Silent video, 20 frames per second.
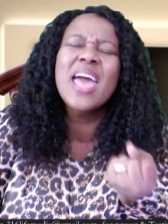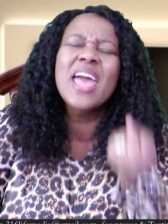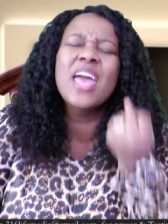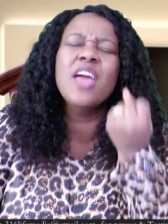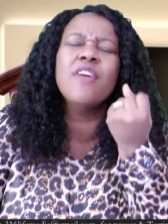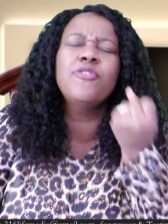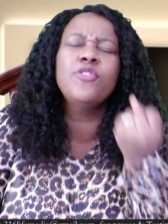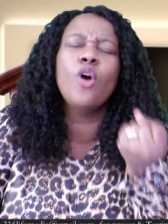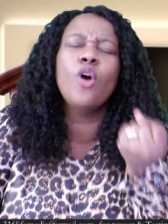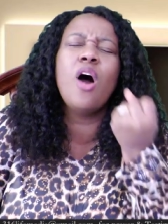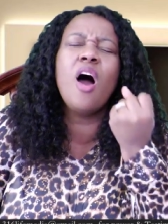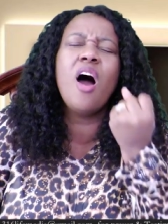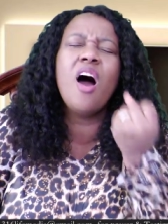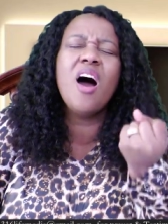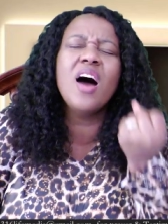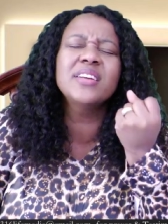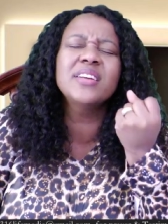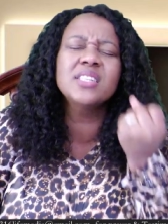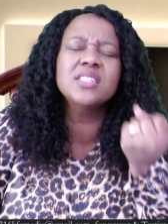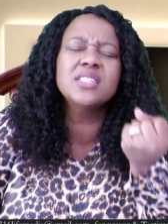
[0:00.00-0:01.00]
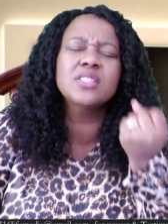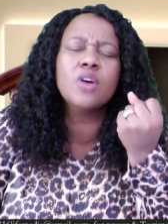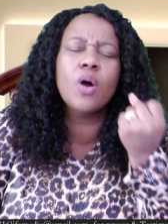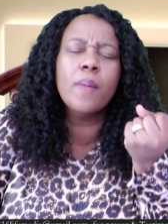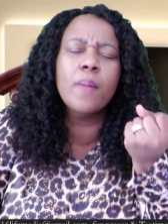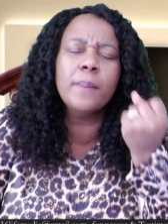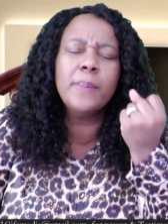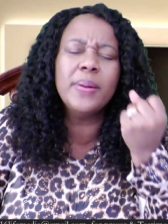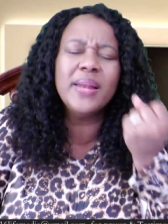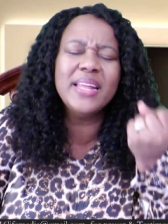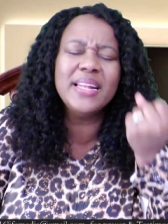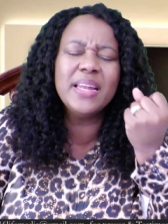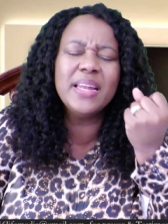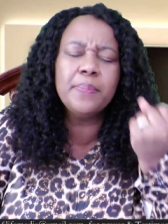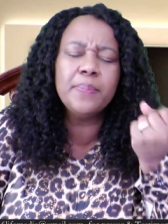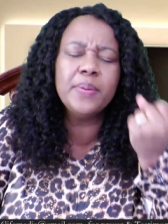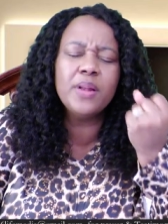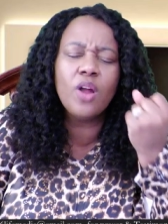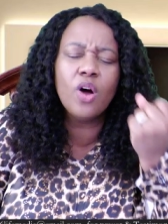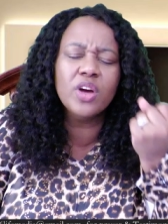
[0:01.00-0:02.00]
If your heart is
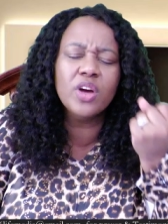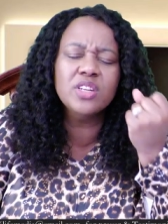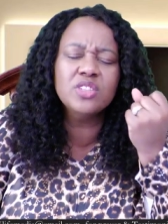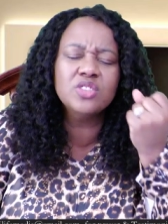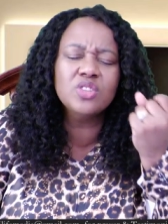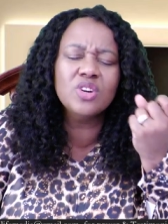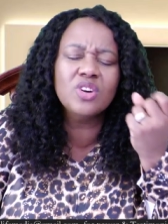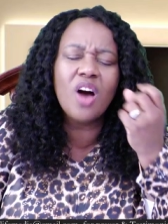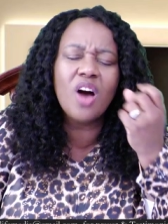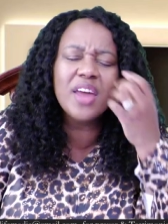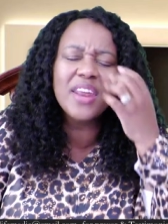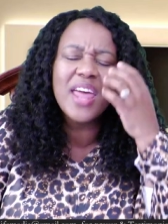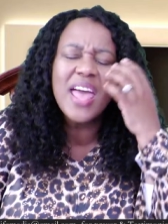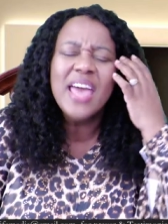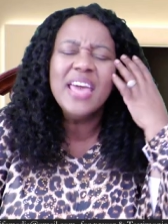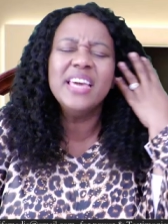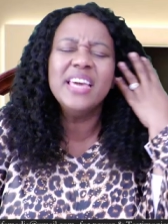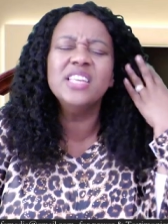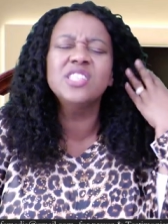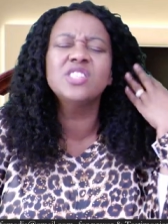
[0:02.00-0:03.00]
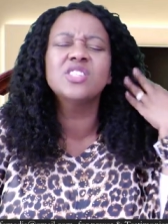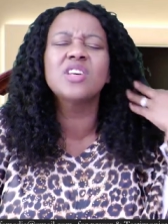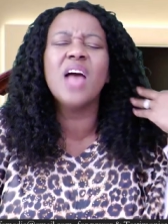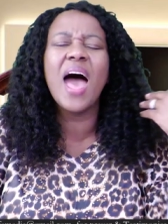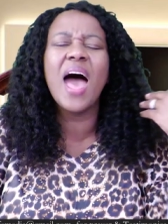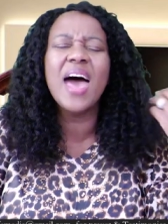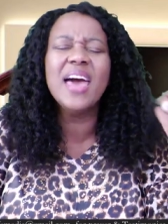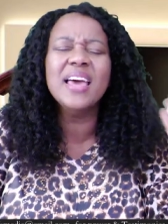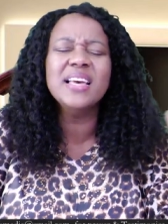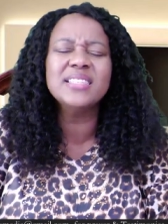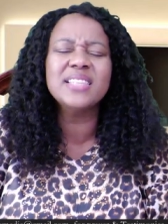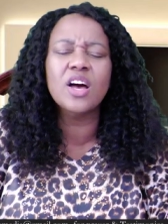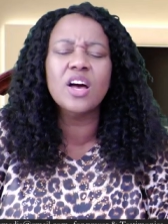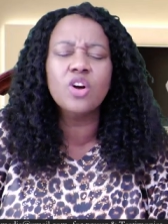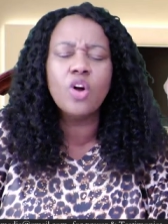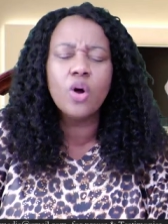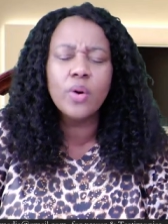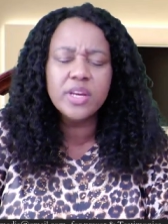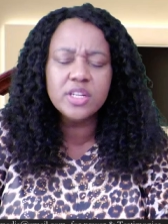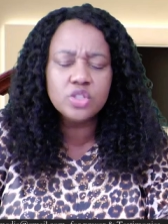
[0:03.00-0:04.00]
completely belonging to God, his eyes are
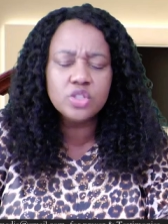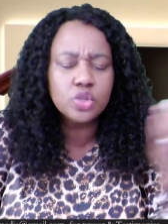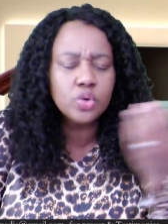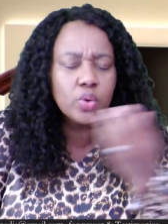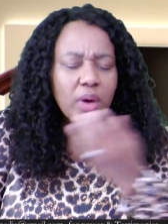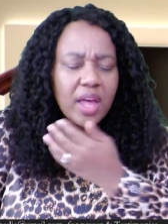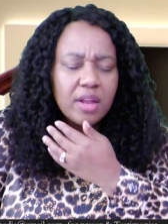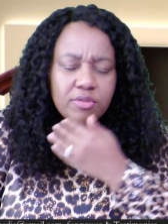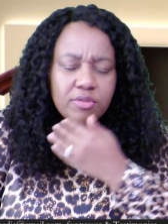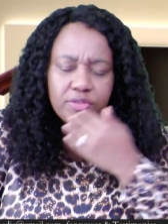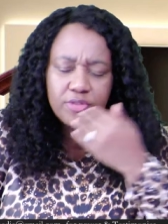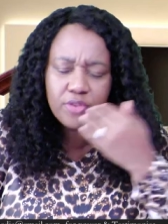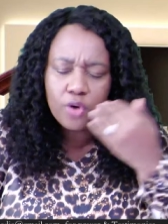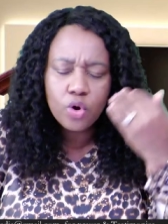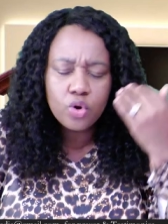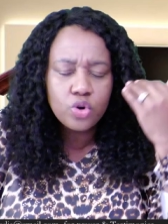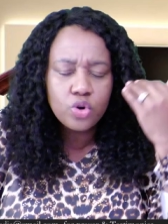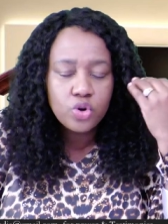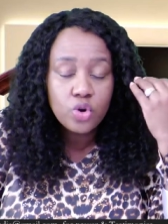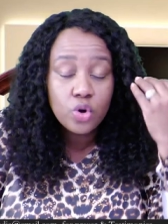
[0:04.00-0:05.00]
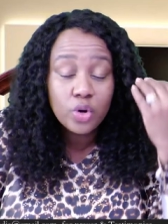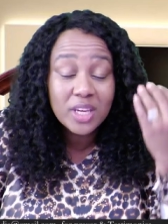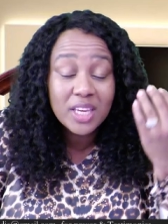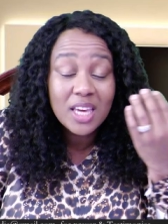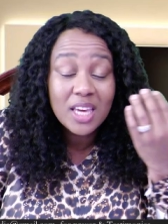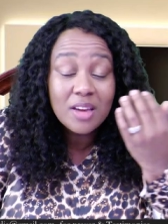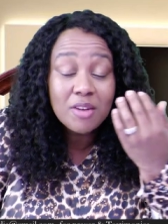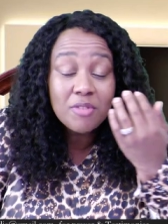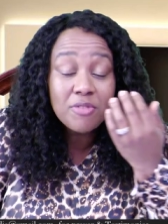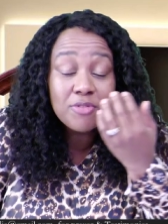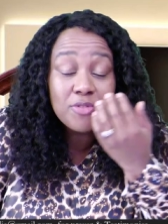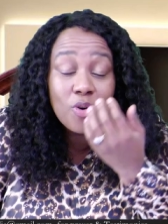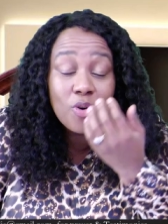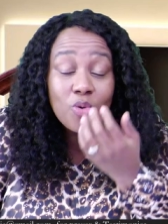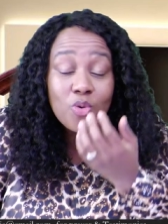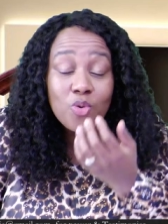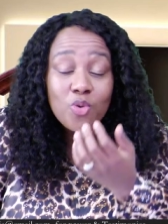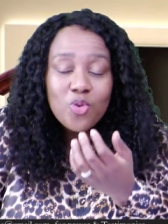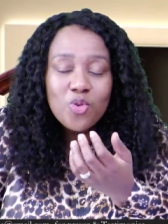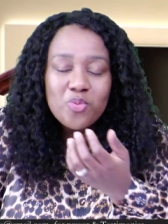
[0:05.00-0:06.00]
going to and fro, looking
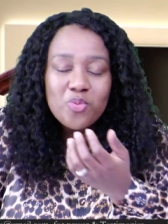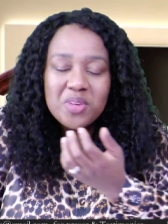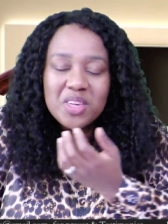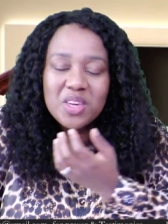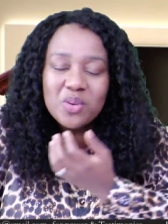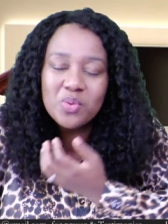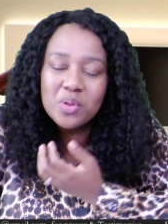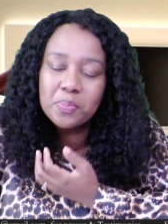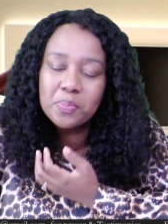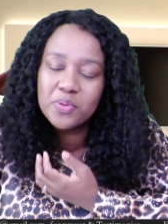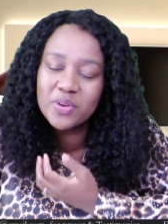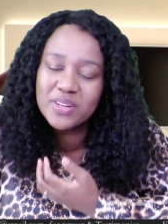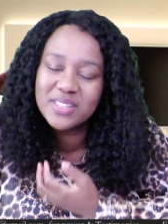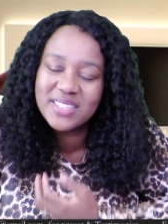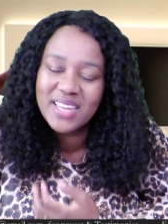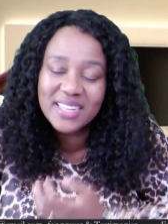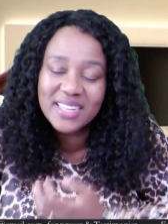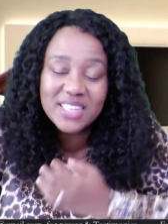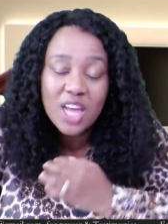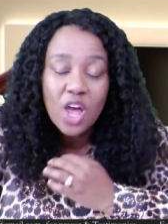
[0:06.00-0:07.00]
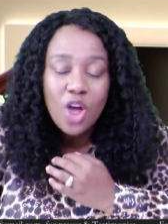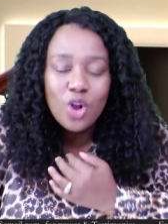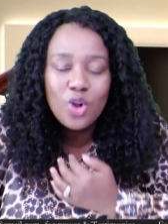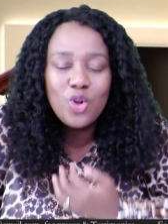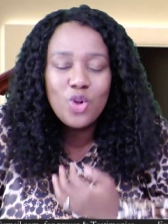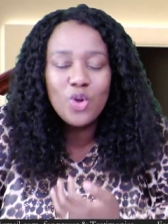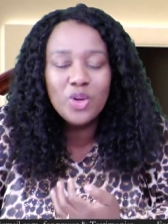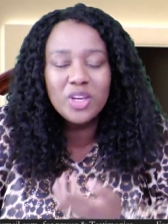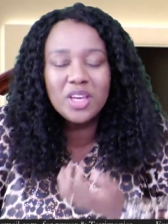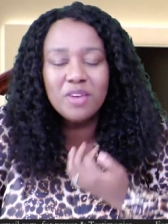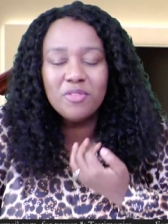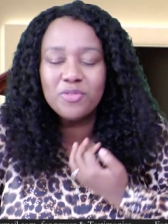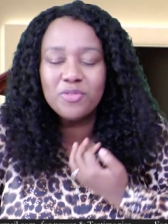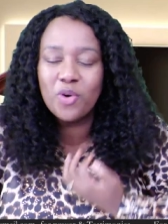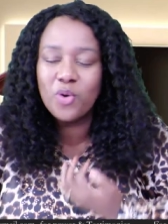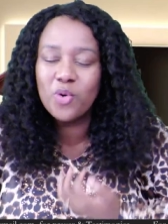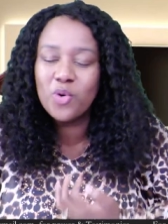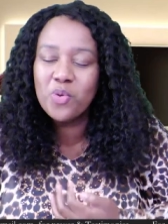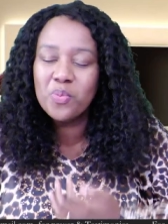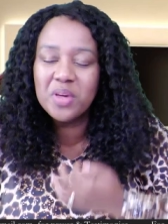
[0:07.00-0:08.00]
for whom he will protect, looking
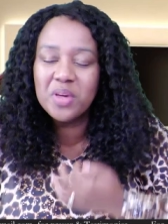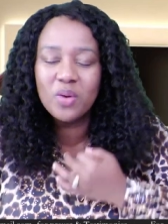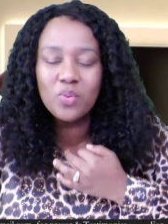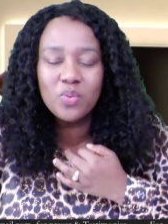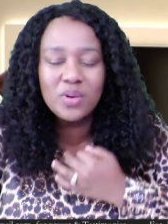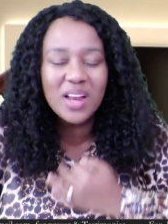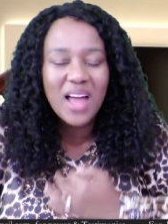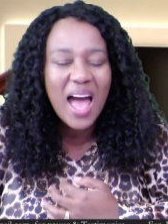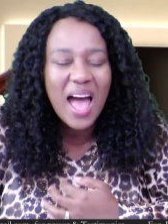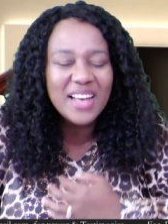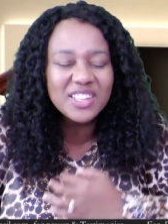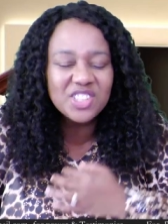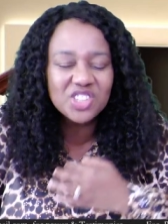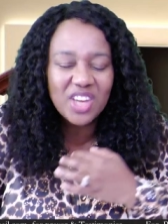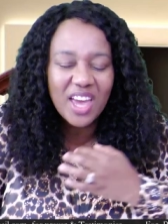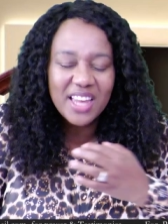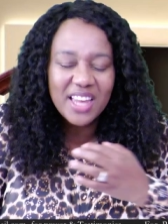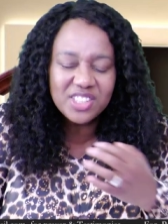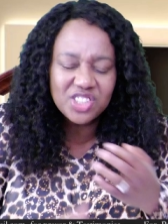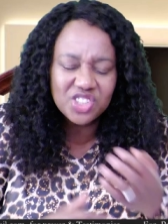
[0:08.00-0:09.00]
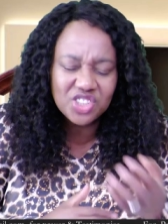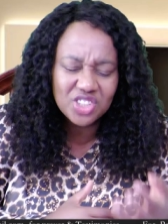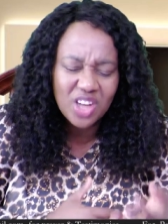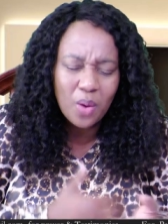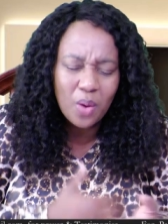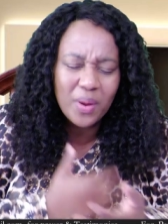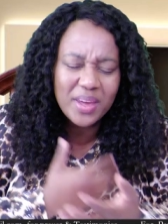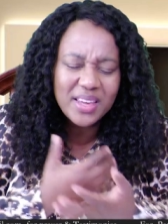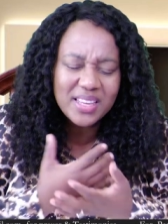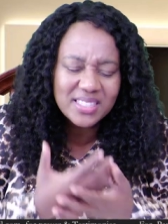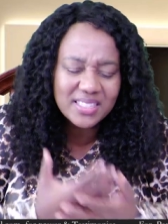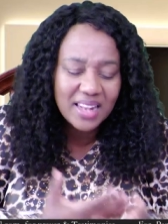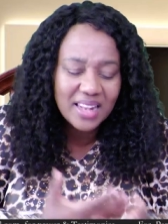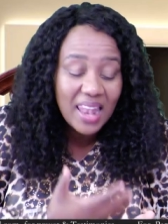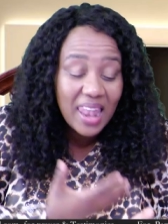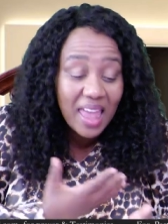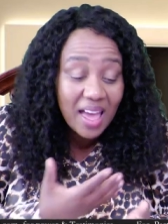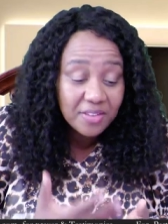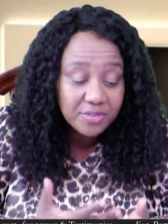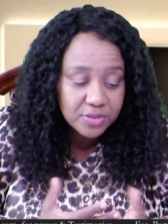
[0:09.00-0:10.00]
for whom he will usher and shower his
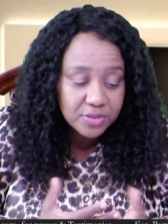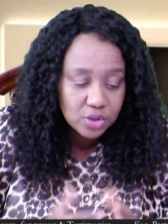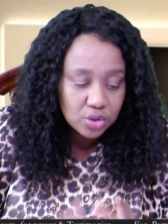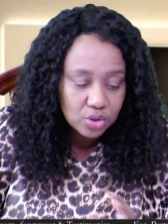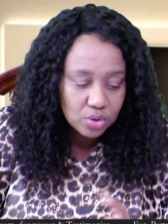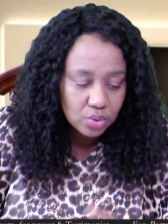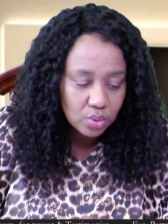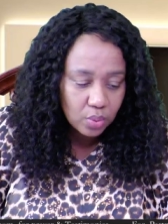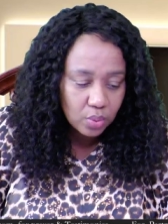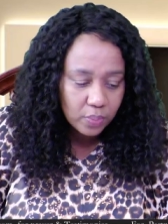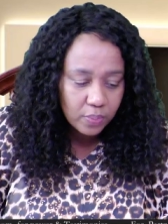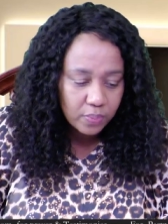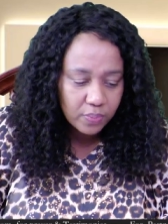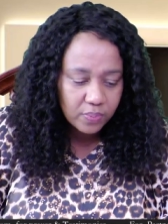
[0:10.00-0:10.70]
love to.